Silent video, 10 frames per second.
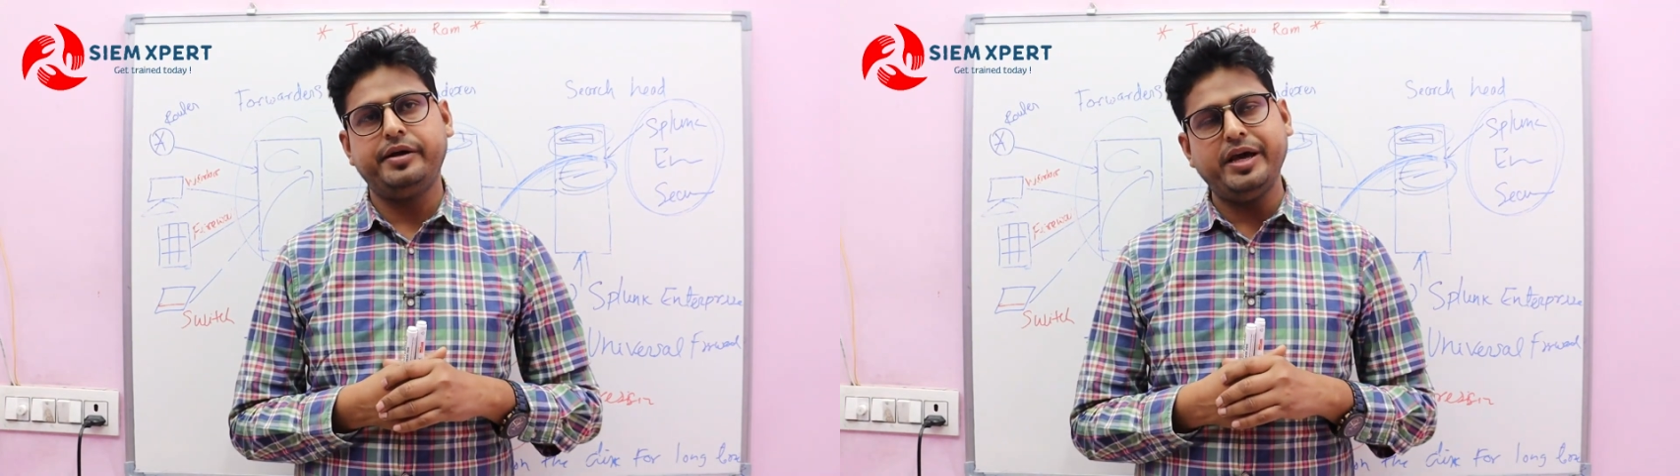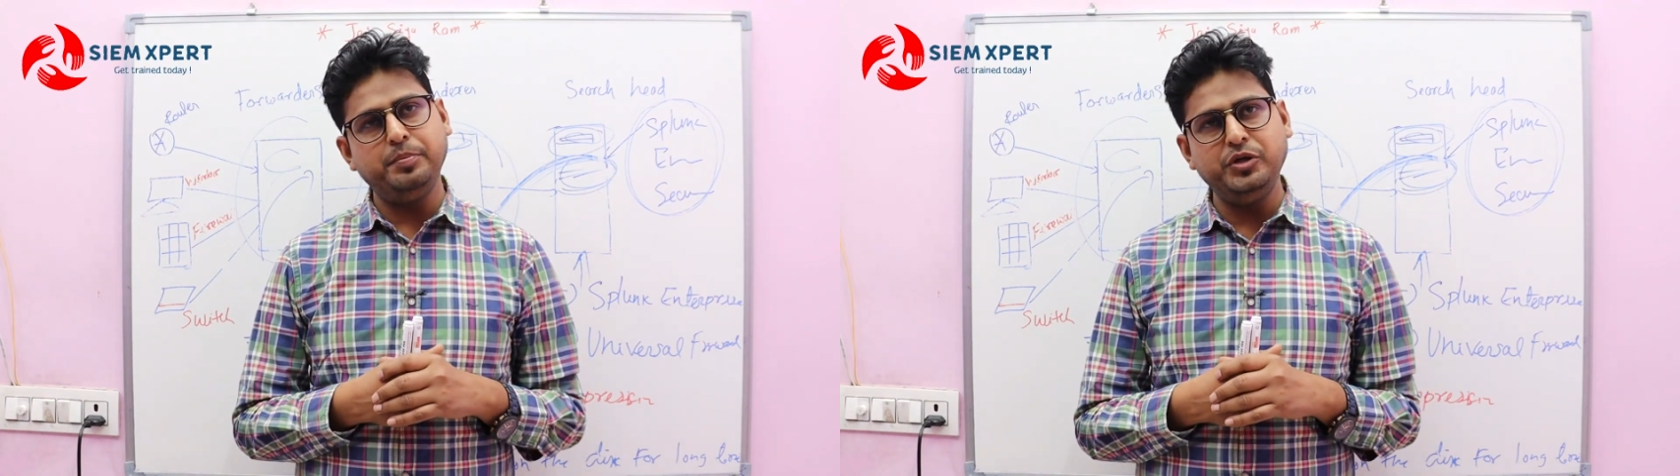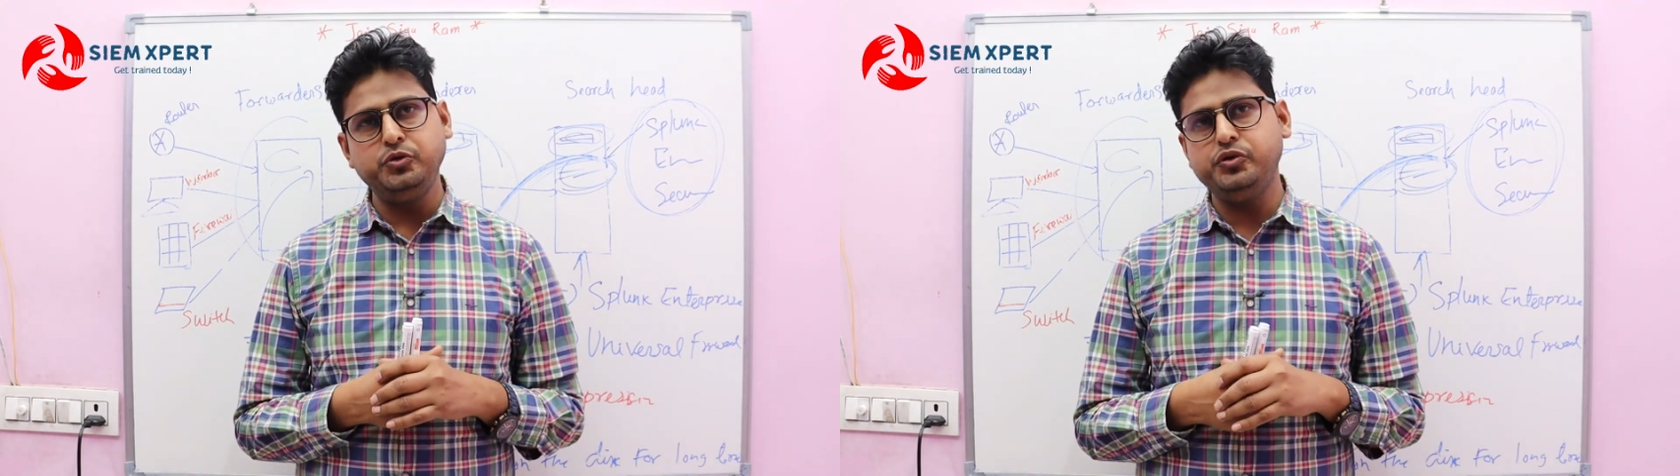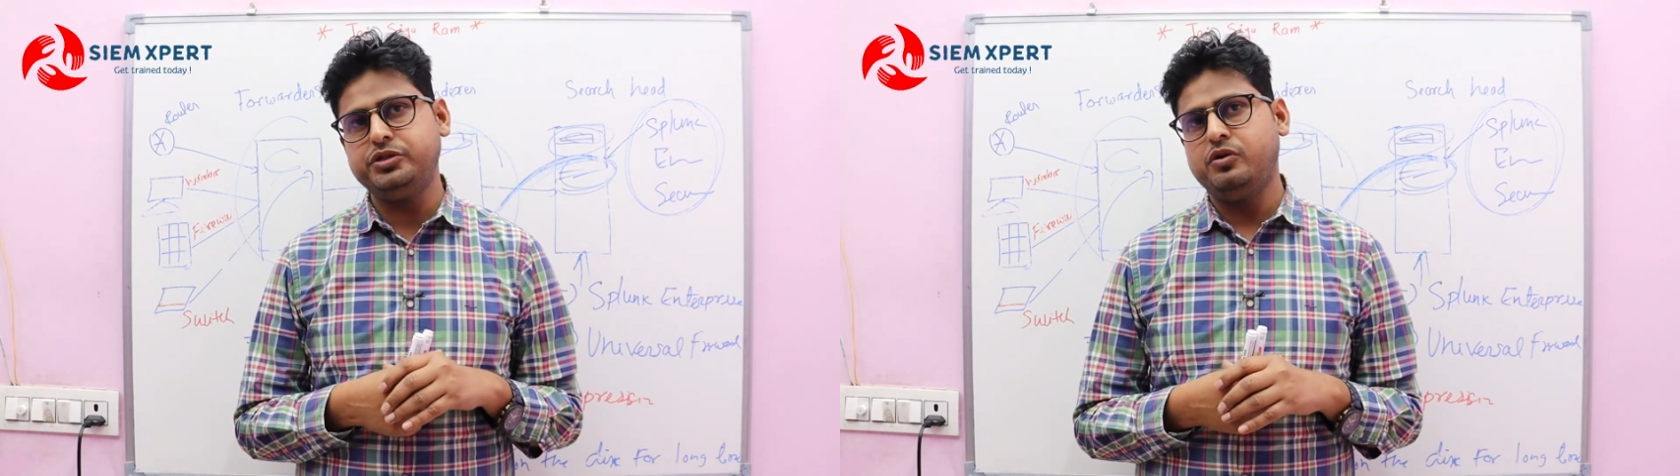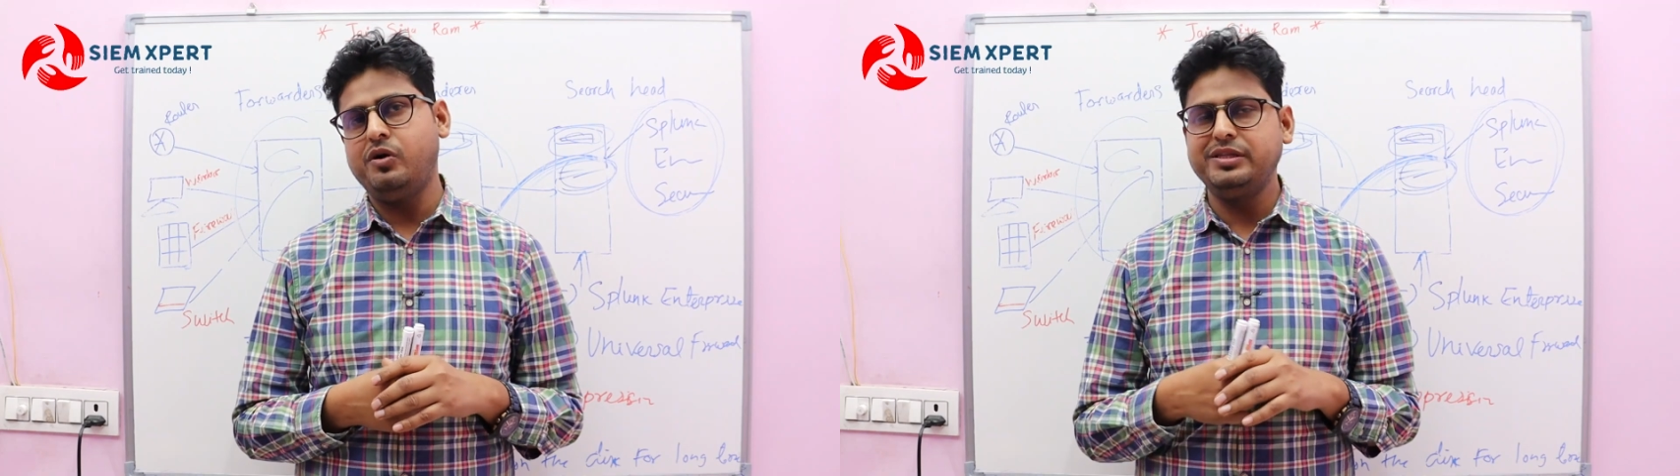can be
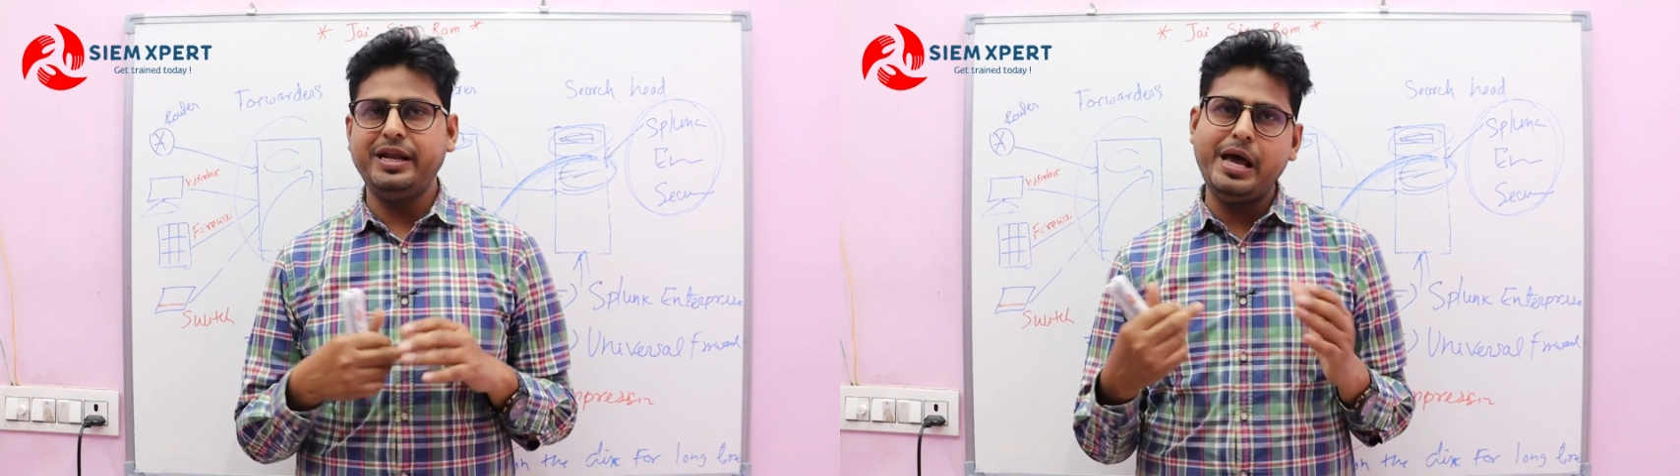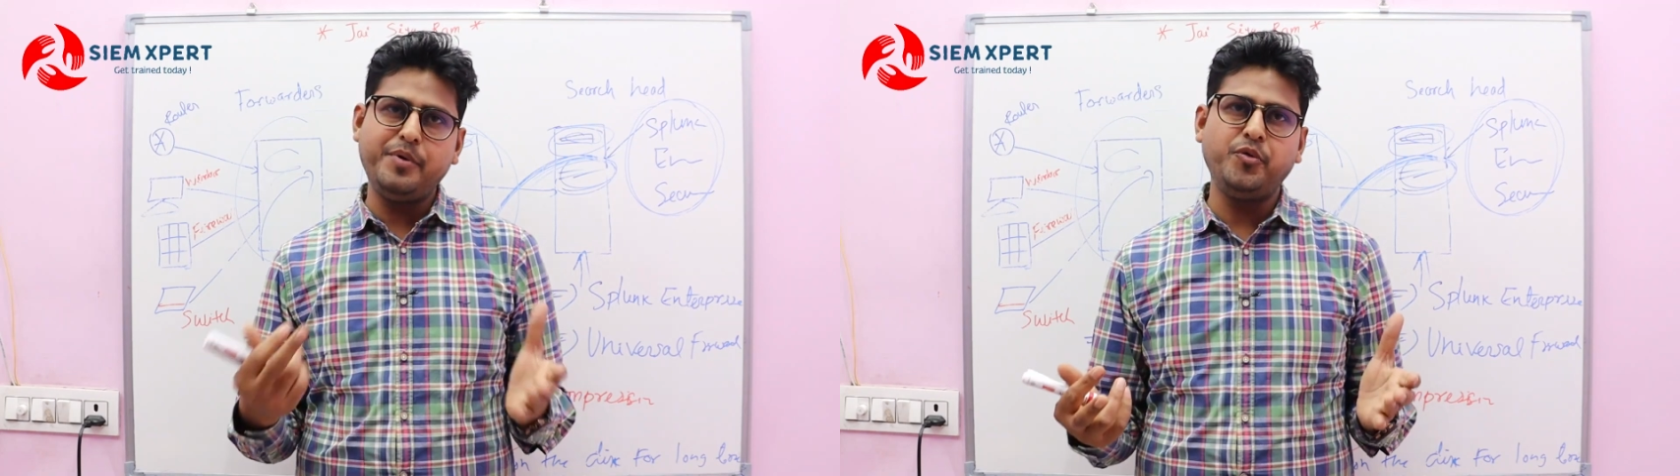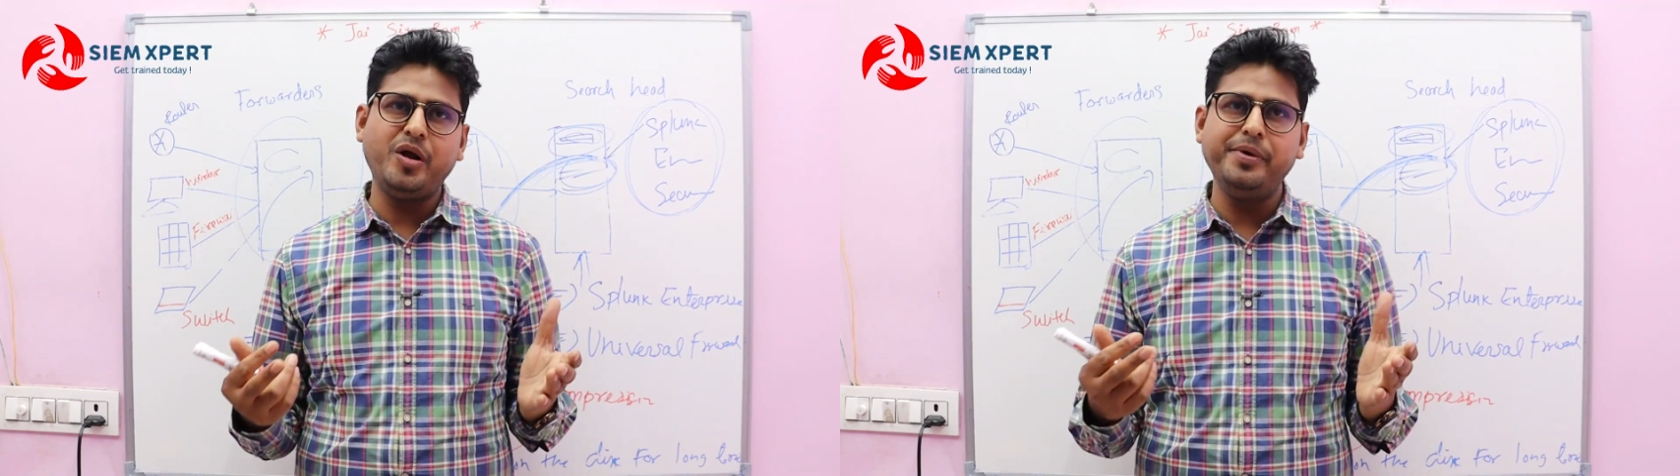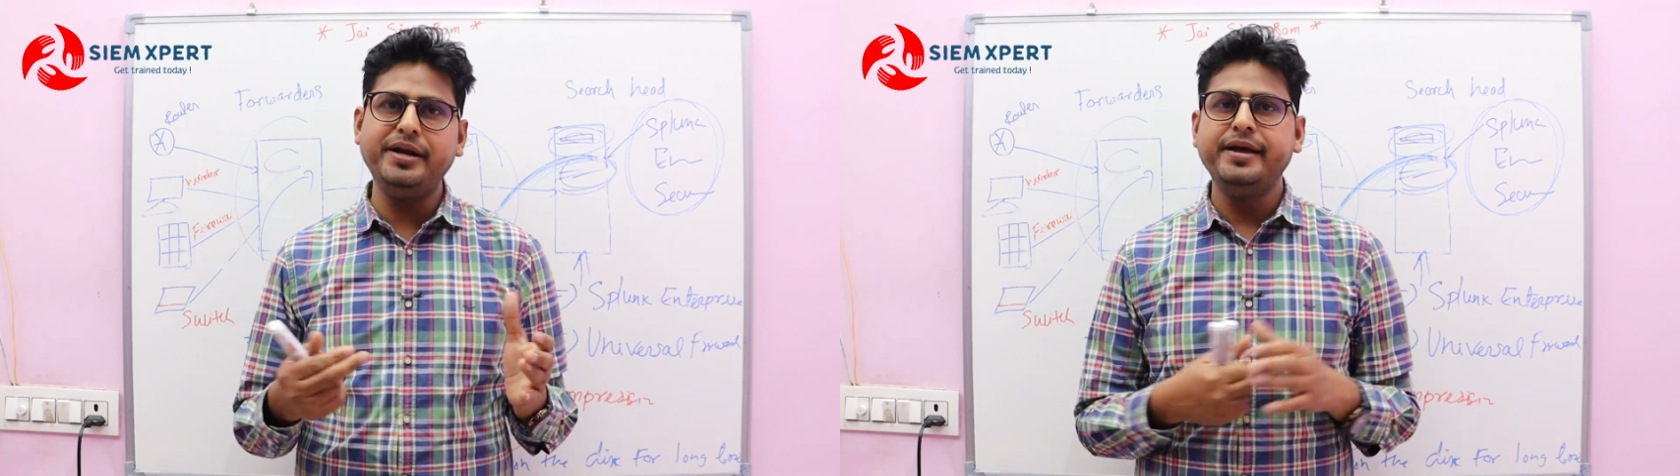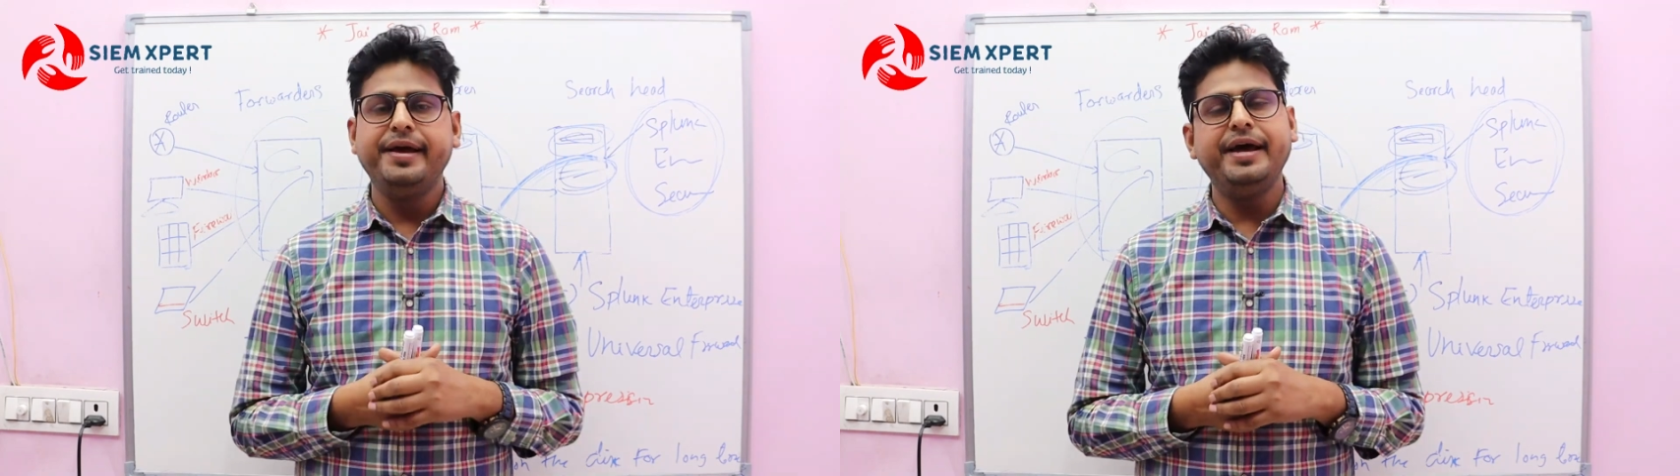used on the lab
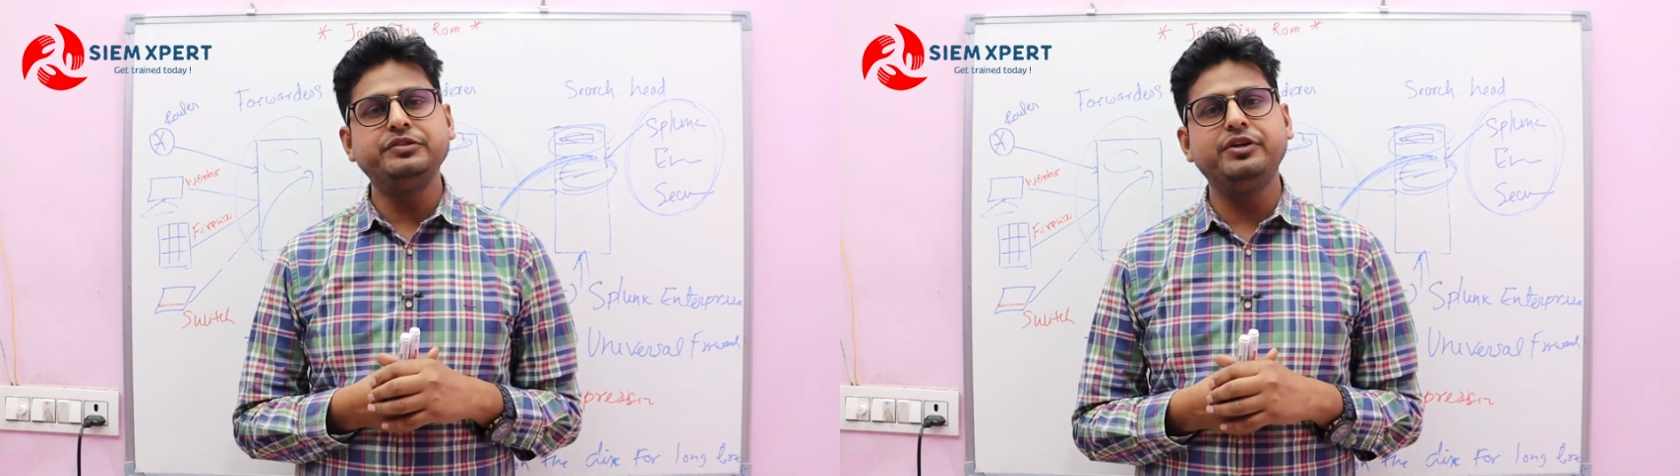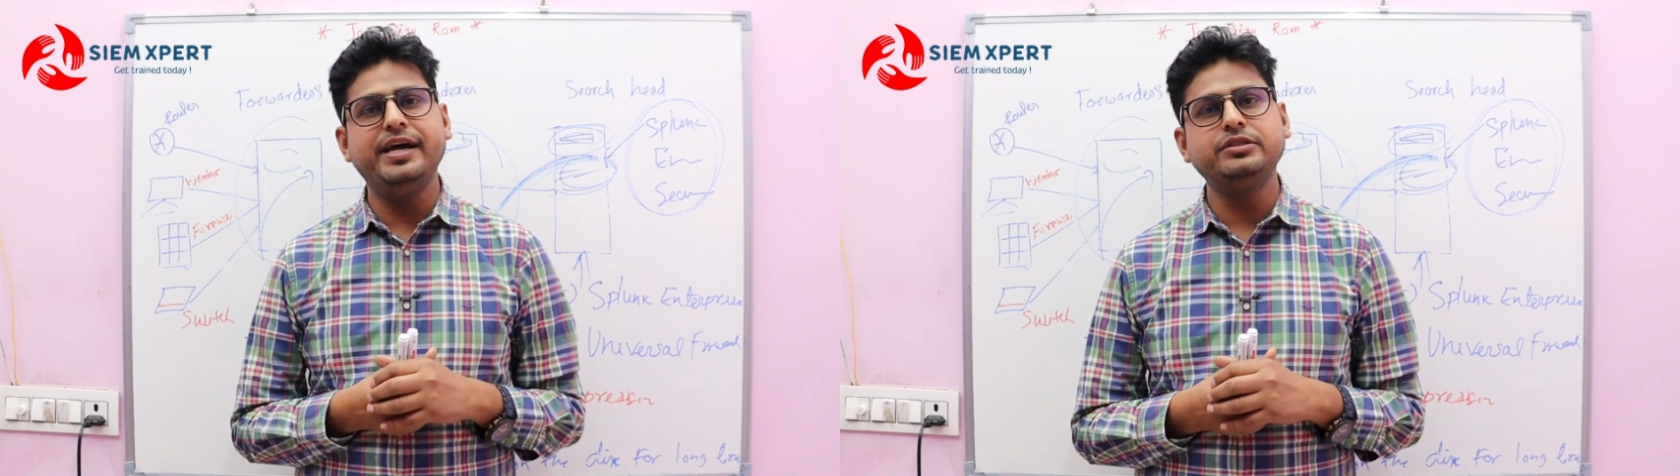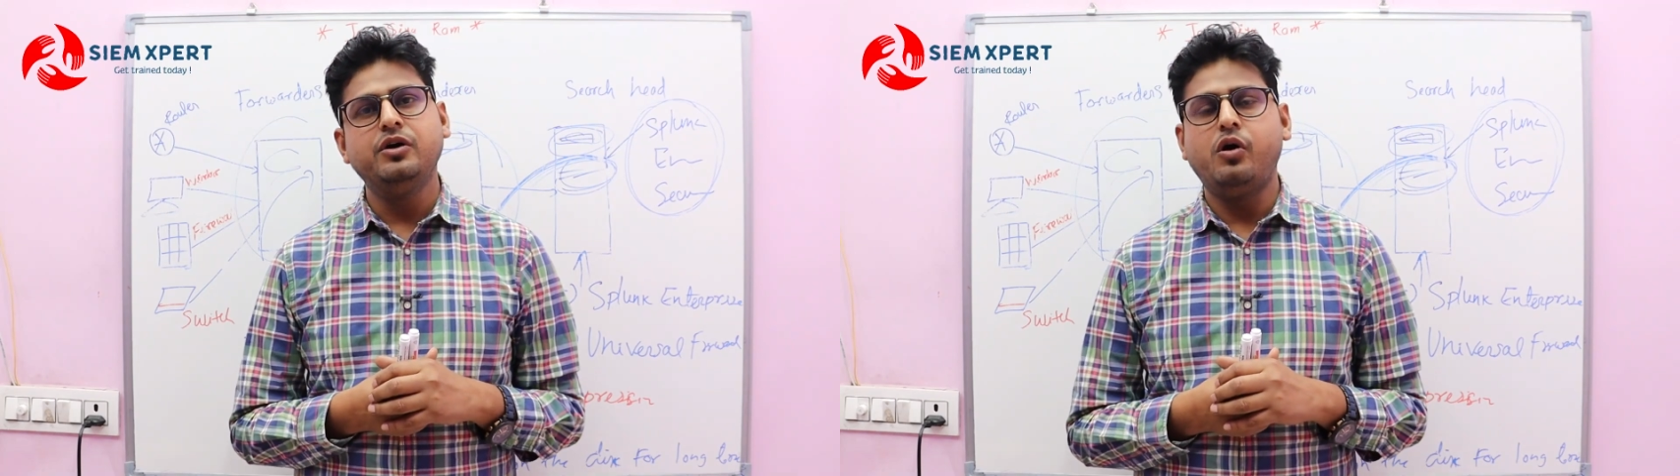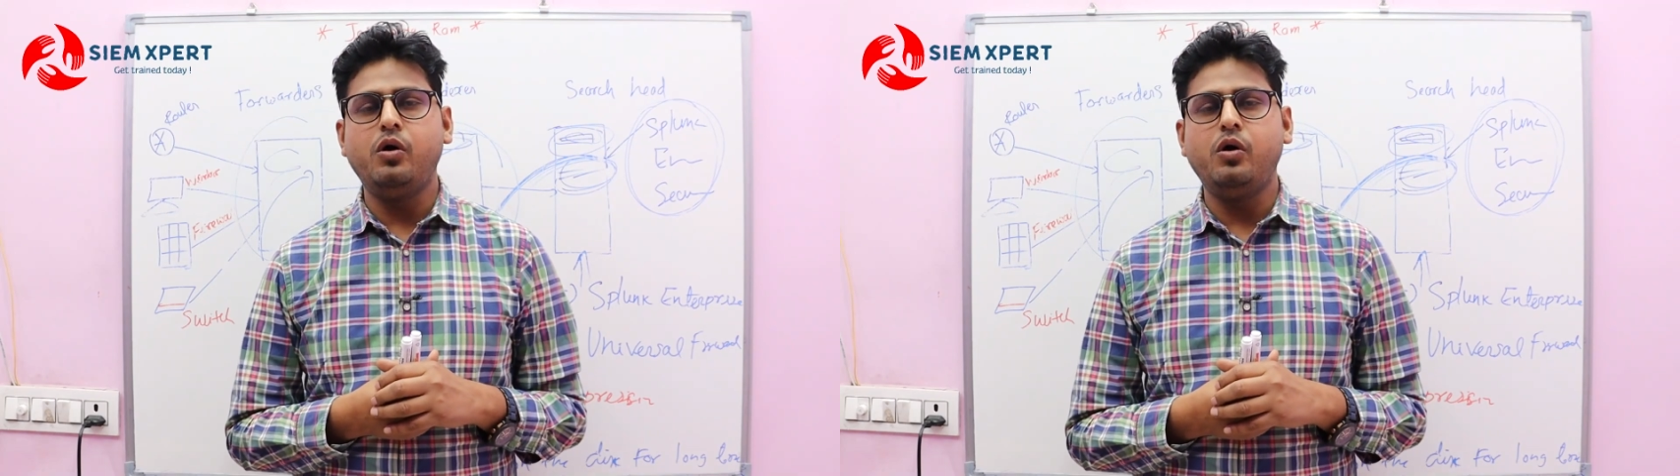environment as well as